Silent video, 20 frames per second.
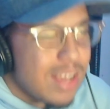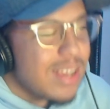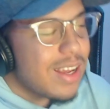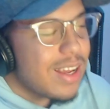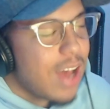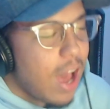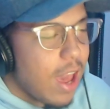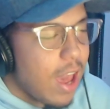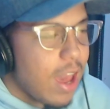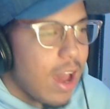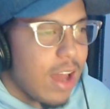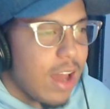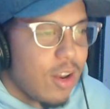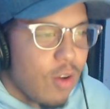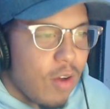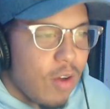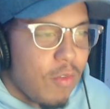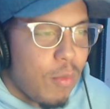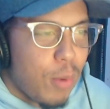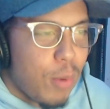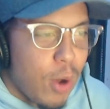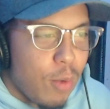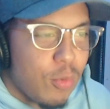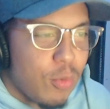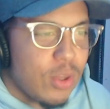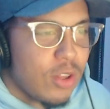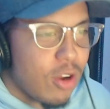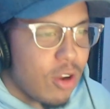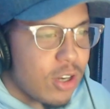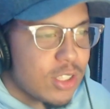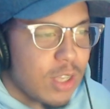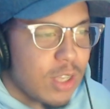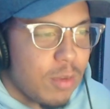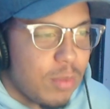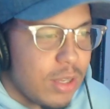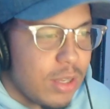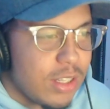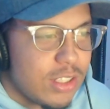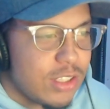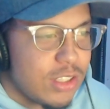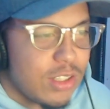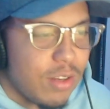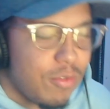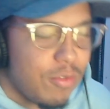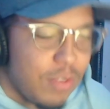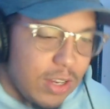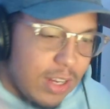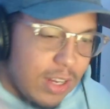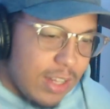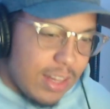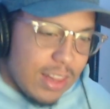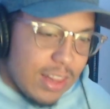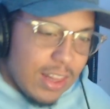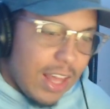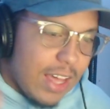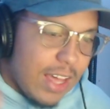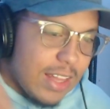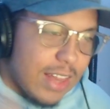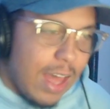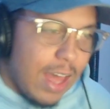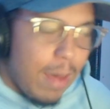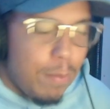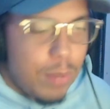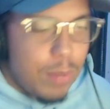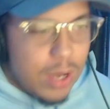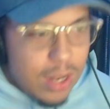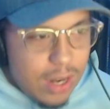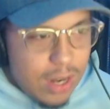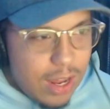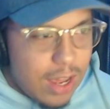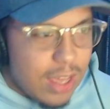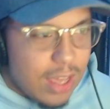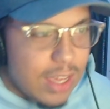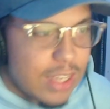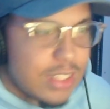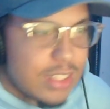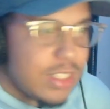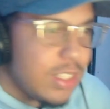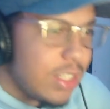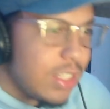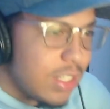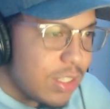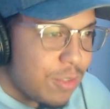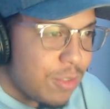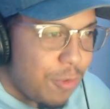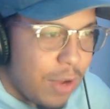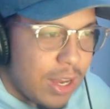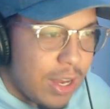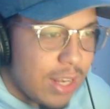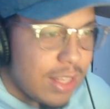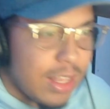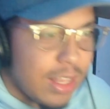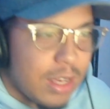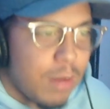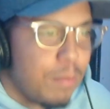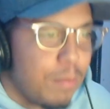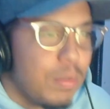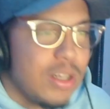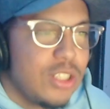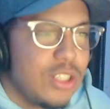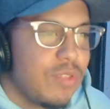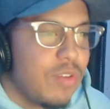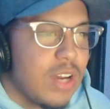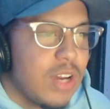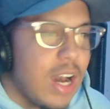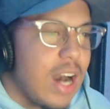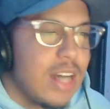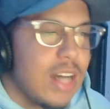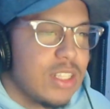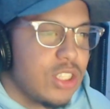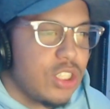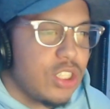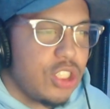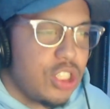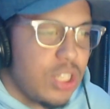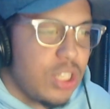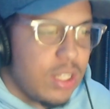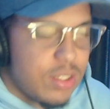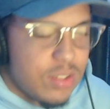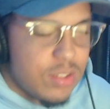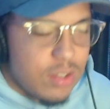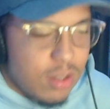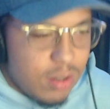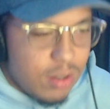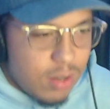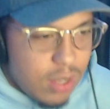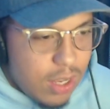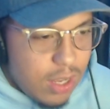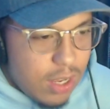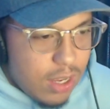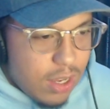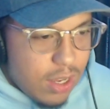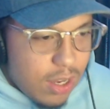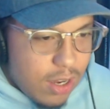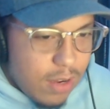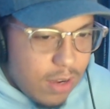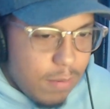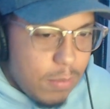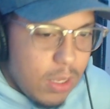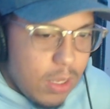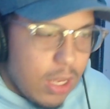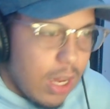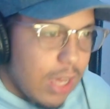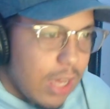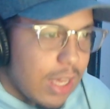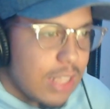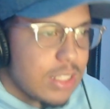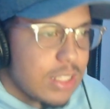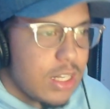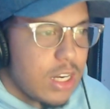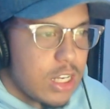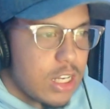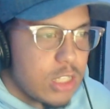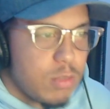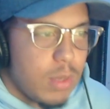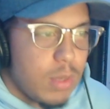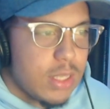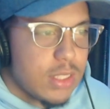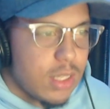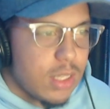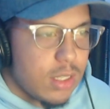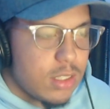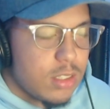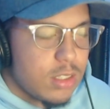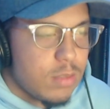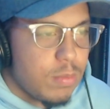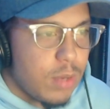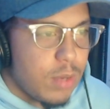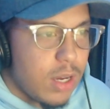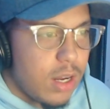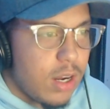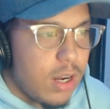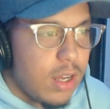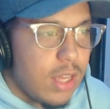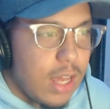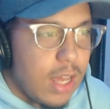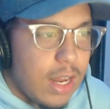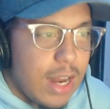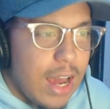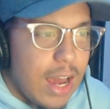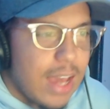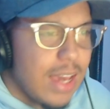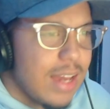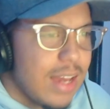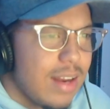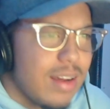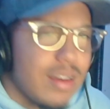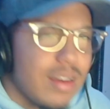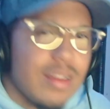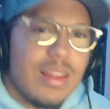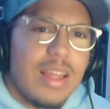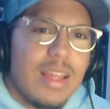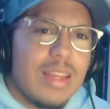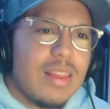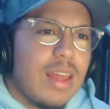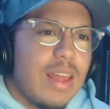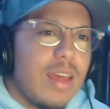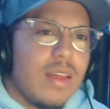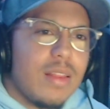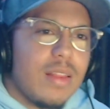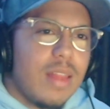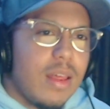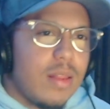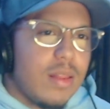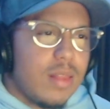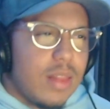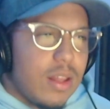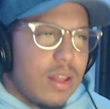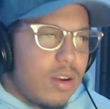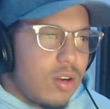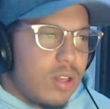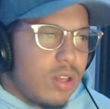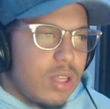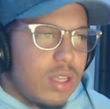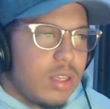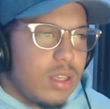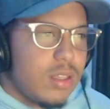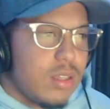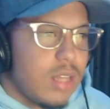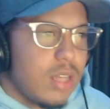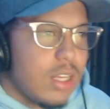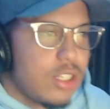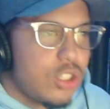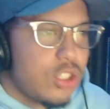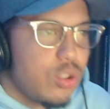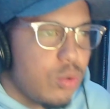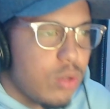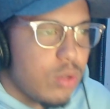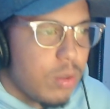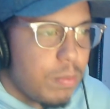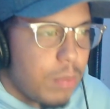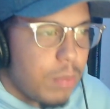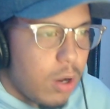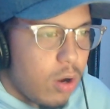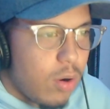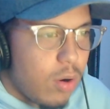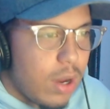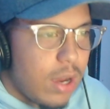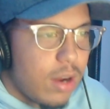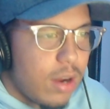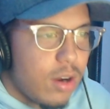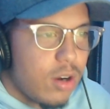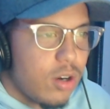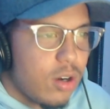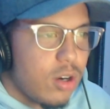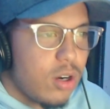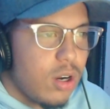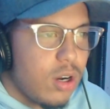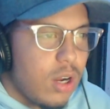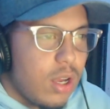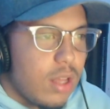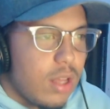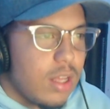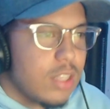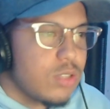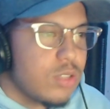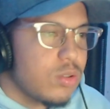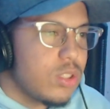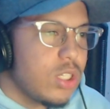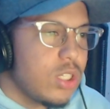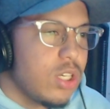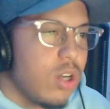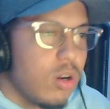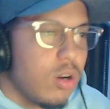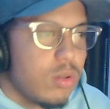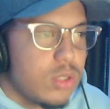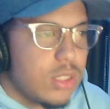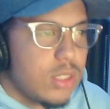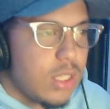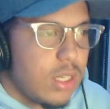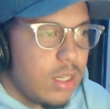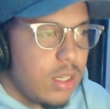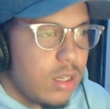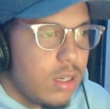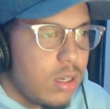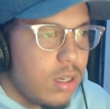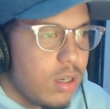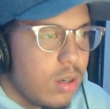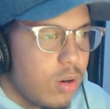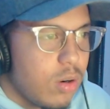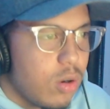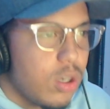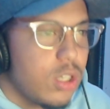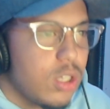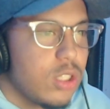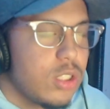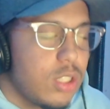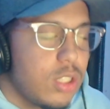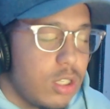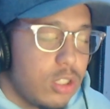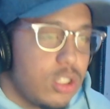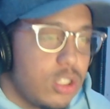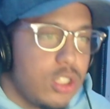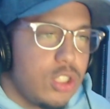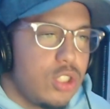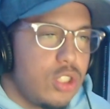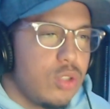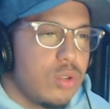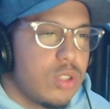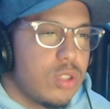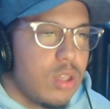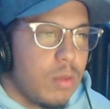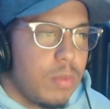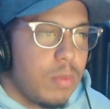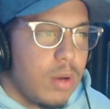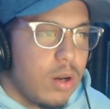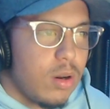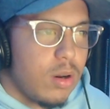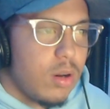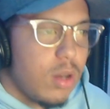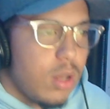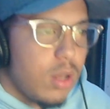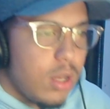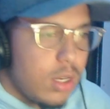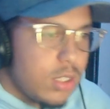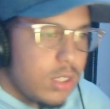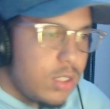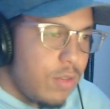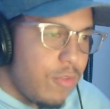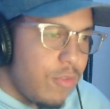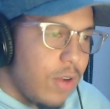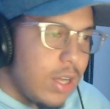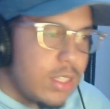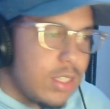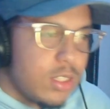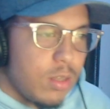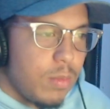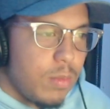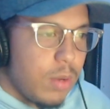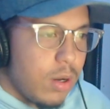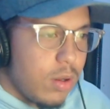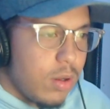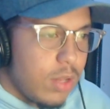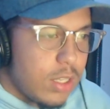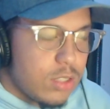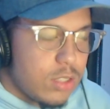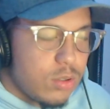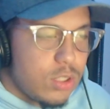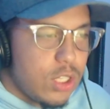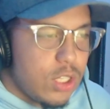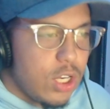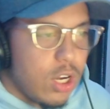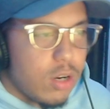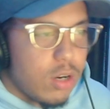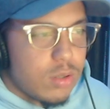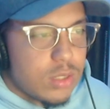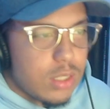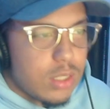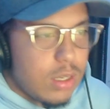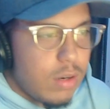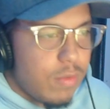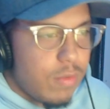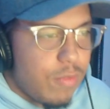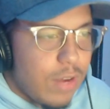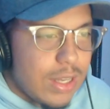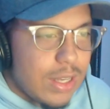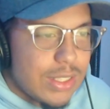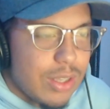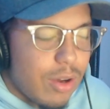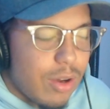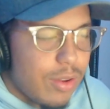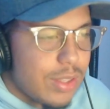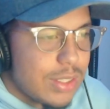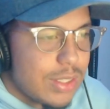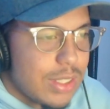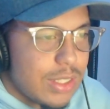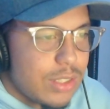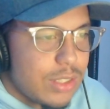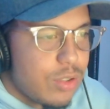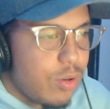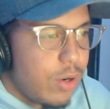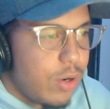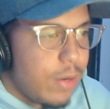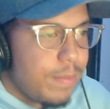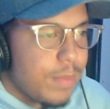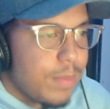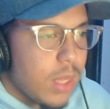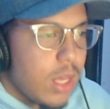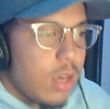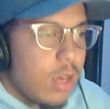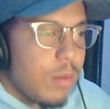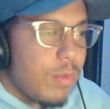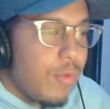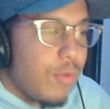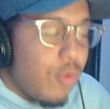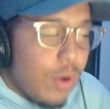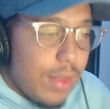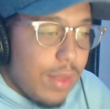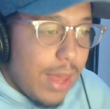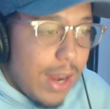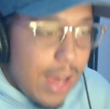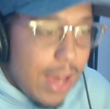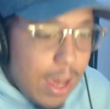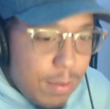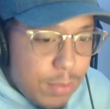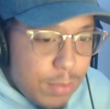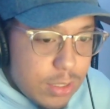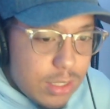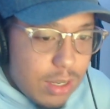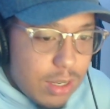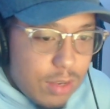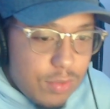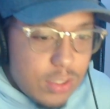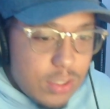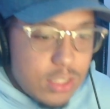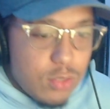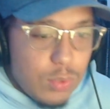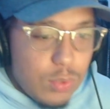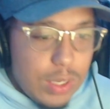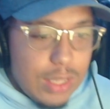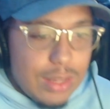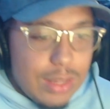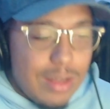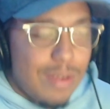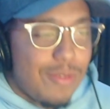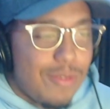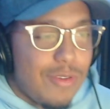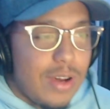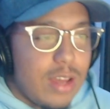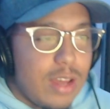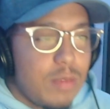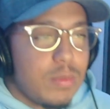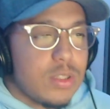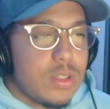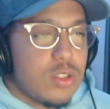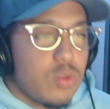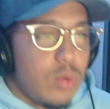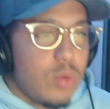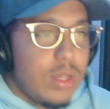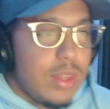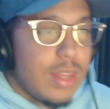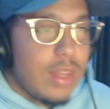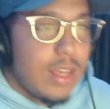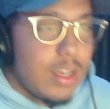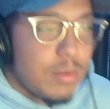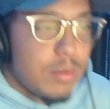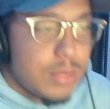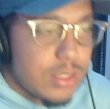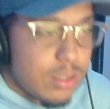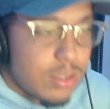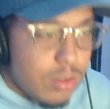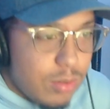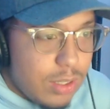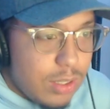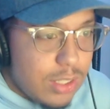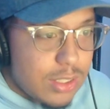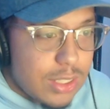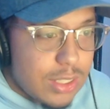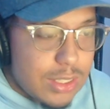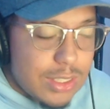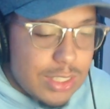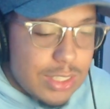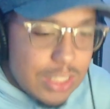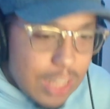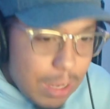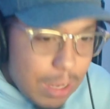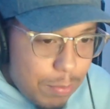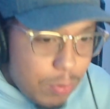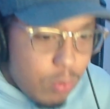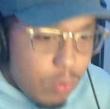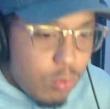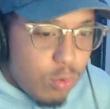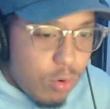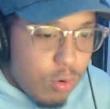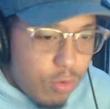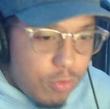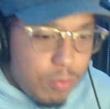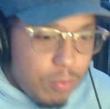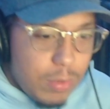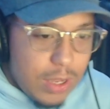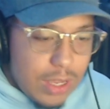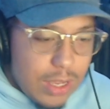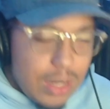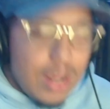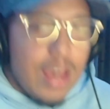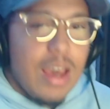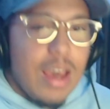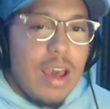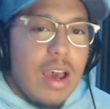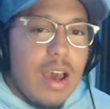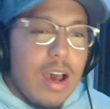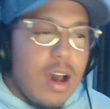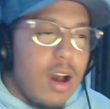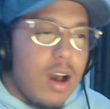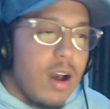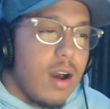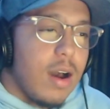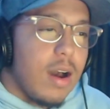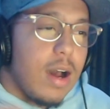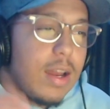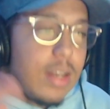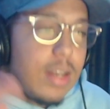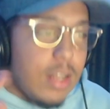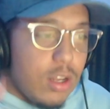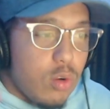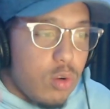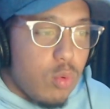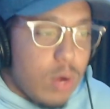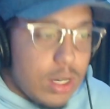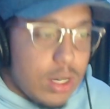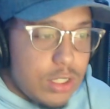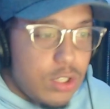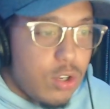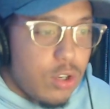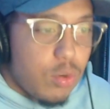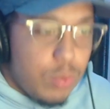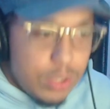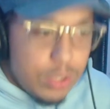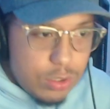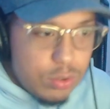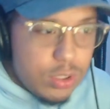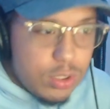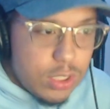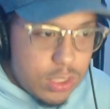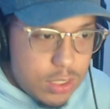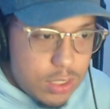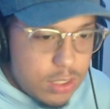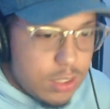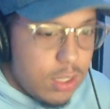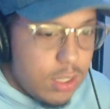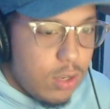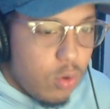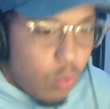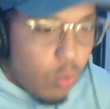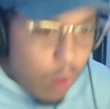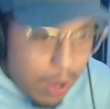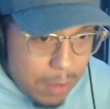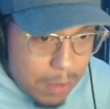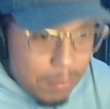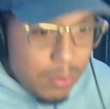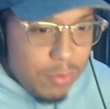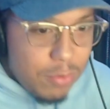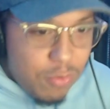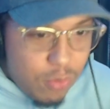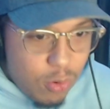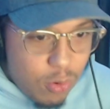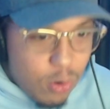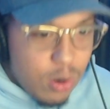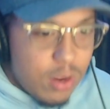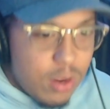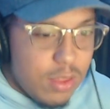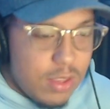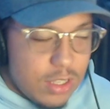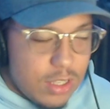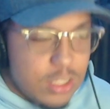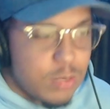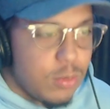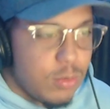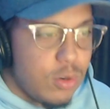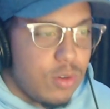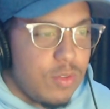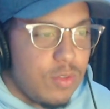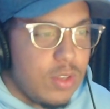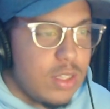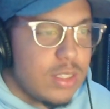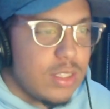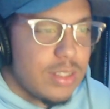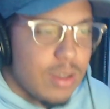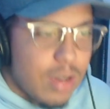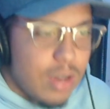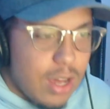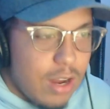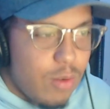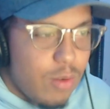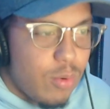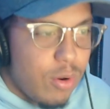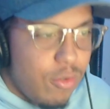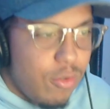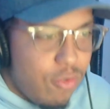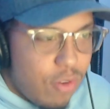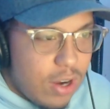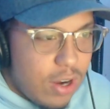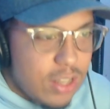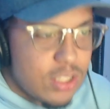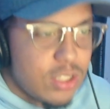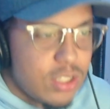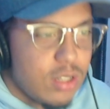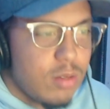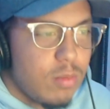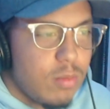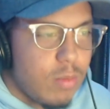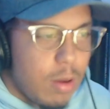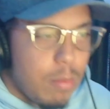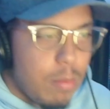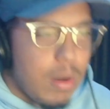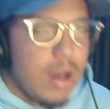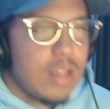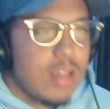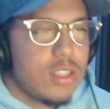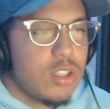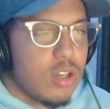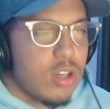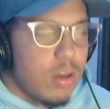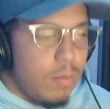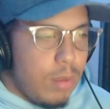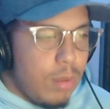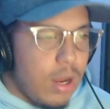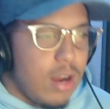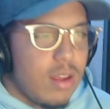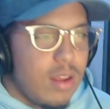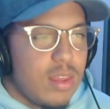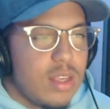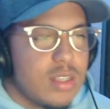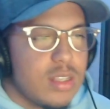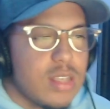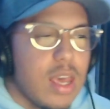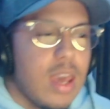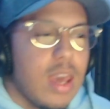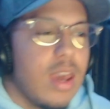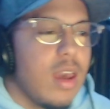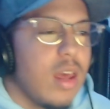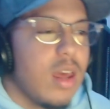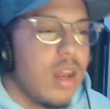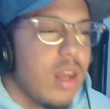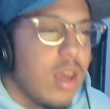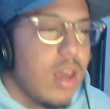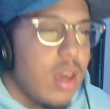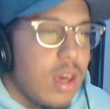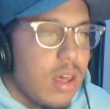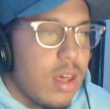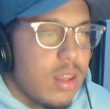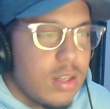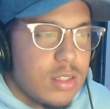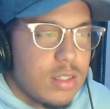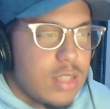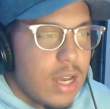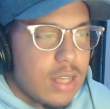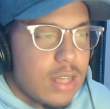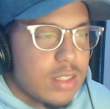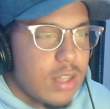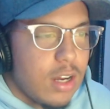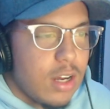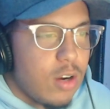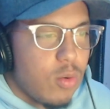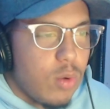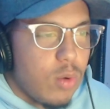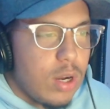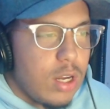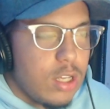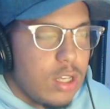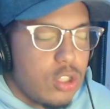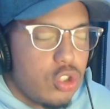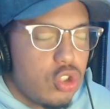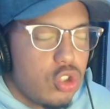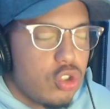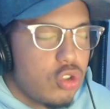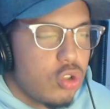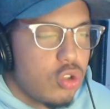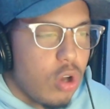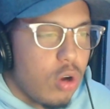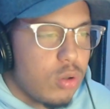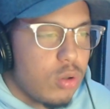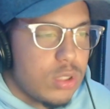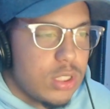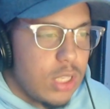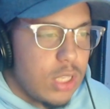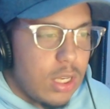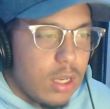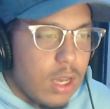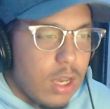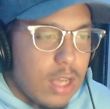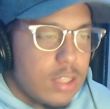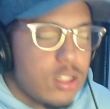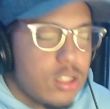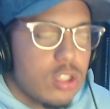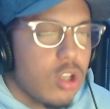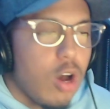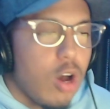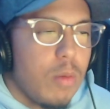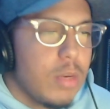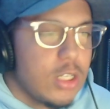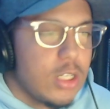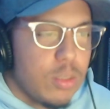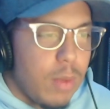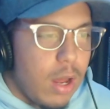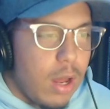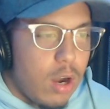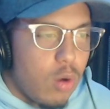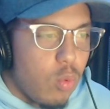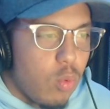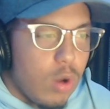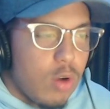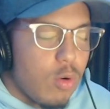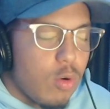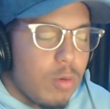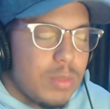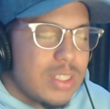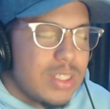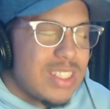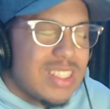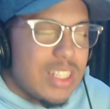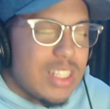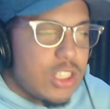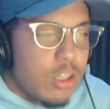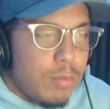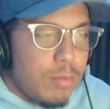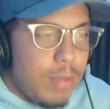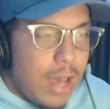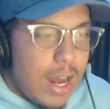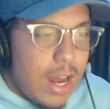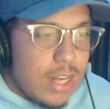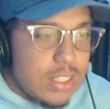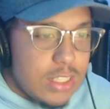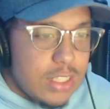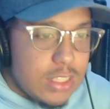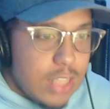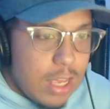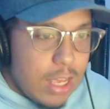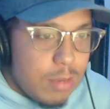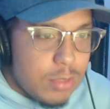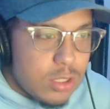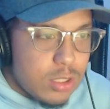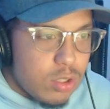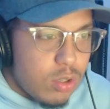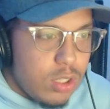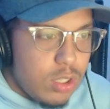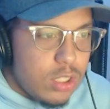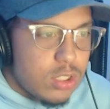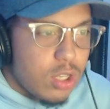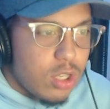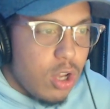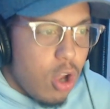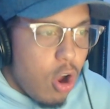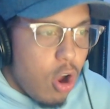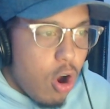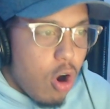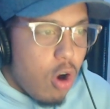I do have a problem with Darkseid being just defeated like that, but I guess he is fighting like a bunch of gods and shit, so I guess it does make sense. But yeah, Diana, like they literally like shoot the bow at her. That's when she goes in, or she shoots the bow. She finds the bow, and that's when she goes in, finds out all this history. Before that happens, obviously we get that fight between the Amazonians and Steppenwolf, man. I did watch the original Justice League right before this movie to kind of refreshen my mind to compare these, and the Zack Snyder one is so sick. It's so much better. Wonder Woman's such a badass. These Amazonians are